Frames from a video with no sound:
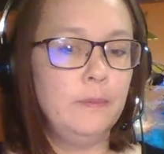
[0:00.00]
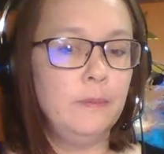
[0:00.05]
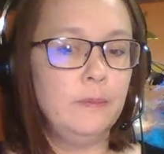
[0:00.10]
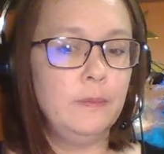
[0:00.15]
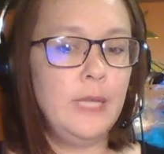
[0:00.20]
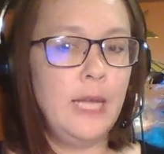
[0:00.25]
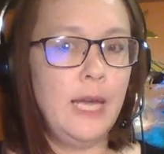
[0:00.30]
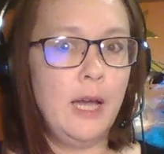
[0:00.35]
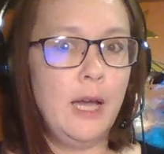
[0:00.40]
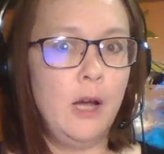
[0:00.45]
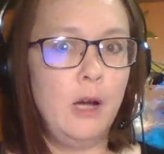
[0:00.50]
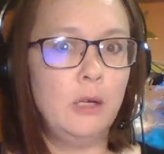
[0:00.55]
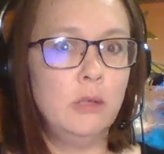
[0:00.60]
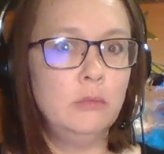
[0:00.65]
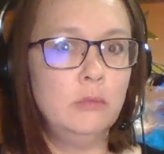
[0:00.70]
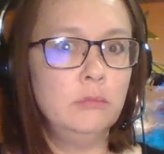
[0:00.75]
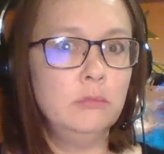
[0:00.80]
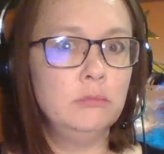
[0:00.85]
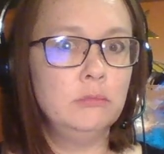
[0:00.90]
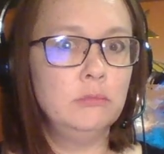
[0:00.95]
Now,
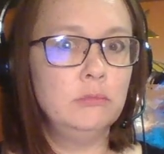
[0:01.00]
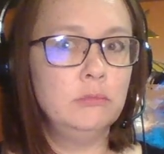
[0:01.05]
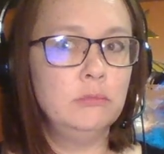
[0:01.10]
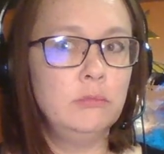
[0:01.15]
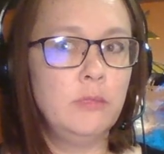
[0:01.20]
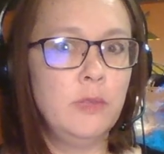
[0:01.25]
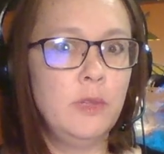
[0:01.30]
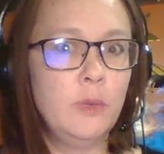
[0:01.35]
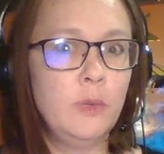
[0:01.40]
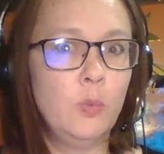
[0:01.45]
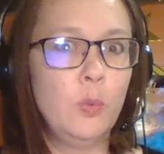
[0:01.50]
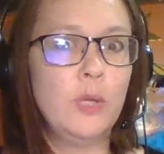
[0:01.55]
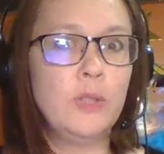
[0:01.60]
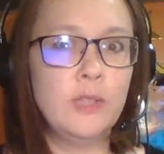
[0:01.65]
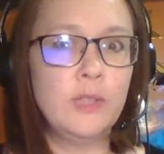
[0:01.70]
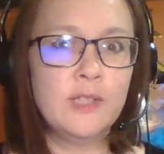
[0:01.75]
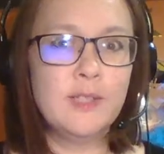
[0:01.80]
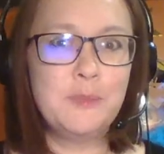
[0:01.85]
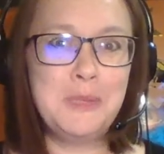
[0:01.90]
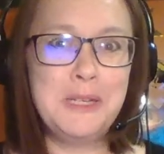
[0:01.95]
what
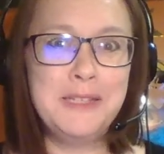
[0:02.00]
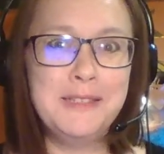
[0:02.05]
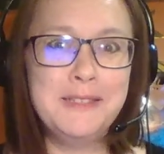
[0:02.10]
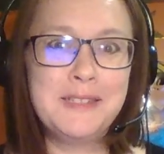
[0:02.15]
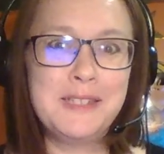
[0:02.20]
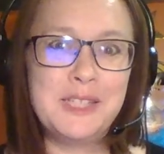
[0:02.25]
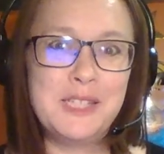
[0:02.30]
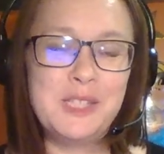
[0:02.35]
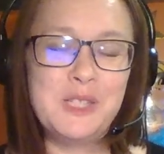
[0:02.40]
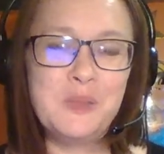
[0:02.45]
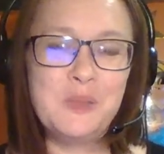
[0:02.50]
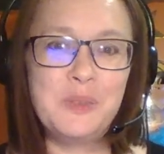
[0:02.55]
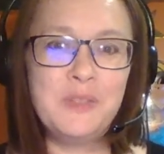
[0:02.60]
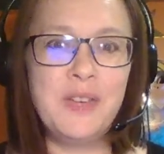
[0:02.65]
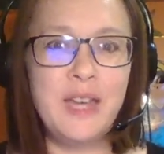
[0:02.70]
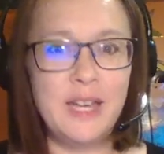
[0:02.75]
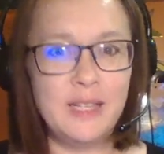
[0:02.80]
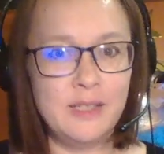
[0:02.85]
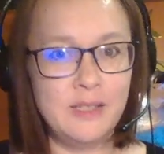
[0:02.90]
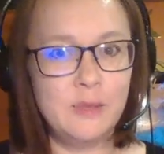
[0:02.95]
this means is we've
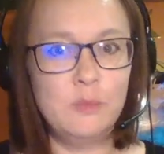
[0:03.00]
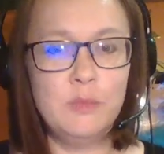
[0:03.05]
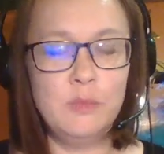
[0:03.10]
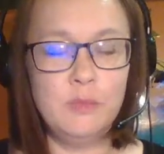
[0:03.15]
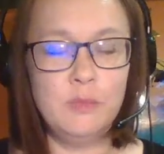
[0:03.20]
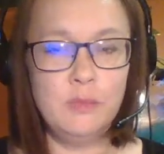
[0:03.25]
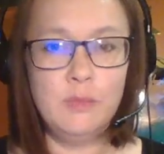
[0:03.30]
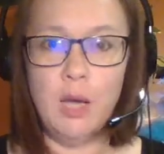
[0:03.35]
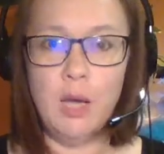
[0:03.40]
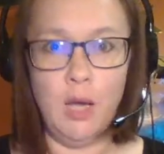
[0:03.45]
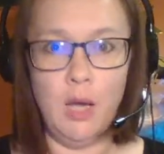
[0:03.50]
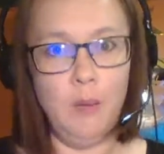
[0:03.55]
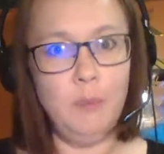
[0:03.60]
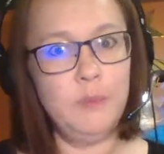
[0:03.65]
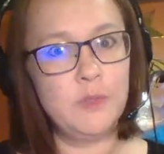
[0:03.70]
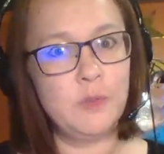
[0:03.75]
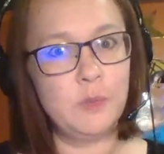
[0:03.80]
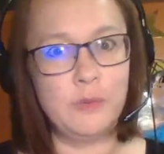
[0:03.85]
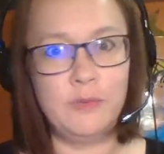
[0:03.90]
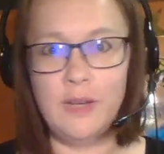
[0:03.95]
had some
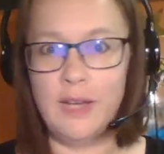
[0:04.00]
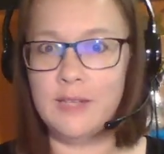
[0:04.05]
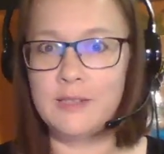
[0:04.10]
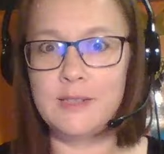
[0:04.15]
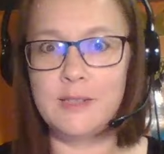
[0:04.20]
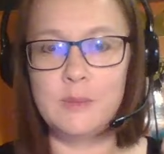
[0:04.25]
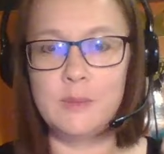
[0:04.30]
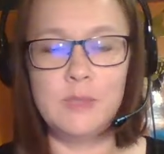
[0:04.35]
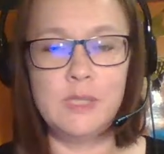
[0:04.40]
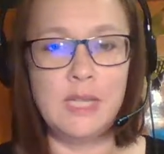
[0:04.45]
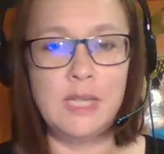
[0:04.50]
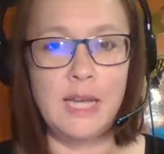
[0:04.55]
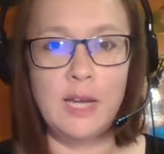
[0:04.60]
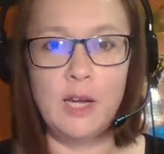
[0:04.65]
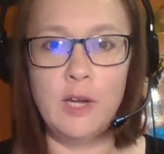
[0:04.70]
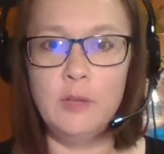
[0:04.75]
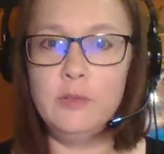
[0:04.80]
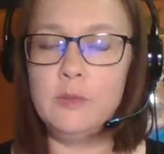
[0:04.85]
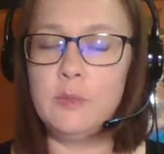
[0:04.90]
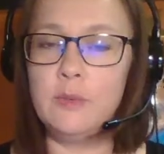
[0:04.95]
ups, we've had some
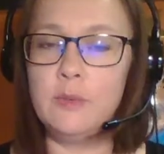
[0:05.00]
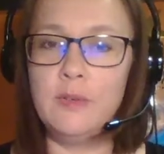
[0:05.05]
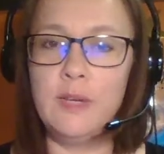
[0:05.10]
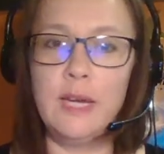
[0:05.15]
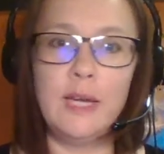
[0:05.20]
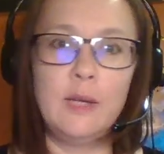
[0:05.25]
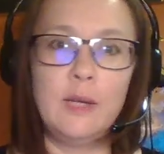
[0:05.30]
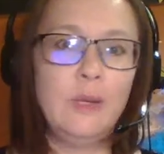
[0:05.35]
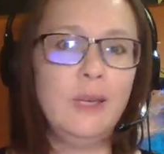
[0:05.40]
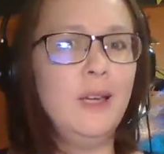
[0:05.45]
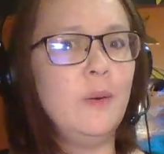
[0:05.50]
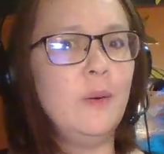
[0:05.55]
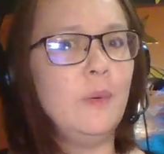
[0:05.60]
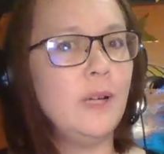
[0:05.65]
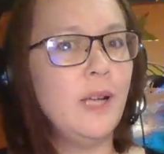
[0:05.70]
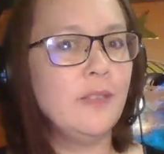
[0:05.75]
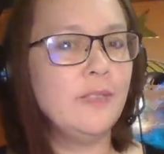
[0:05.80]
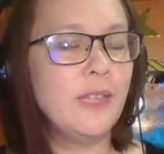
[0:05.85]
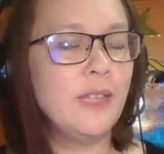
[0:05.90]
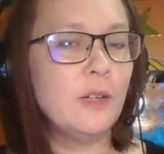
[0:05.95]
downs, we're
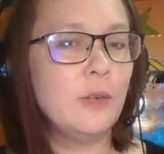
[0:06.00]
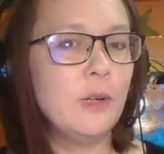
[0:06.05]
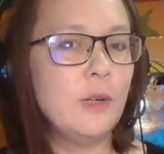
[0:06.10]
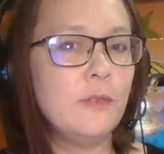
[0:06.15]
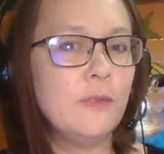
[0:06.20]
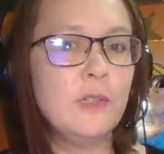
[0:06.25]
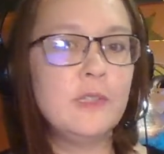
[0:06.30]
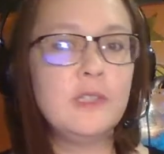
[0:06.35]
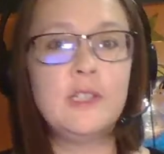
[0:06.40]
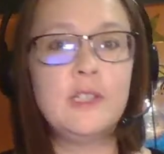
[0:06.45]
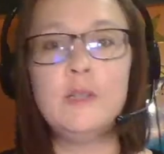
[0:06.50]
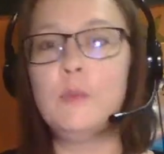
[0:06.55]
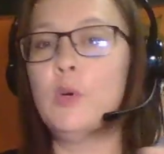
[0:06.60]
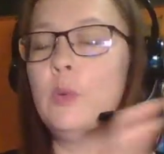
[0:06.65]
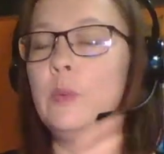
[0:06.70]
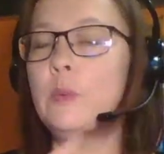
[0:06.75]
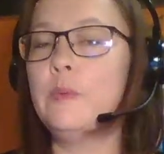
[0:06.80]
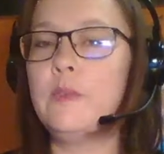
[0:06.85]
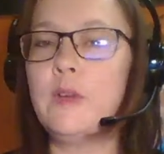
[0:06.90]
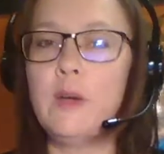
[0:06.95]
not that great friends anymore,
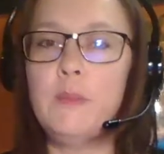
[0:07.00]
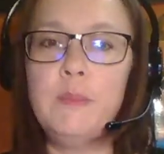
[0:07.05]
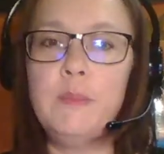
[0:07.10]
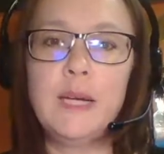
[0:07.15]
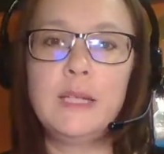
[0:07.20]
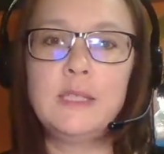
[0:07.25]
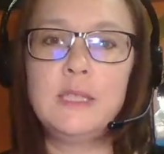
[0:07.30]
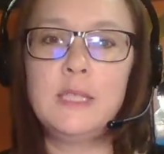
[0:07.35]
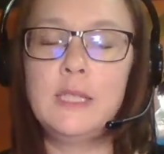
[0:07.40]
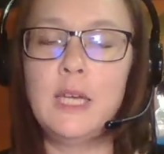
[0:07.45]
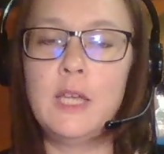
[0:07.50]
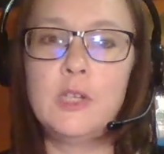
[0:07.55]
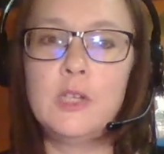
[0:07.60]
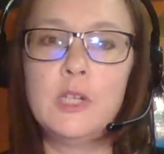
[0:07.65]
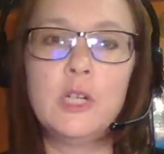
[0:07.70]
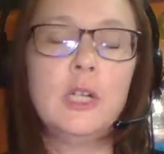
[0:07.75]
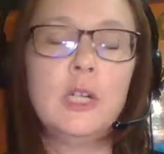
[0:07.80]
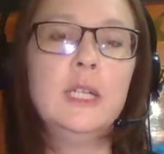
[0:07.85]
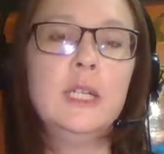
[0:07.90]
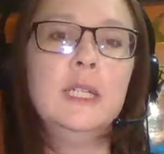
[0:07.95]
we've come back together,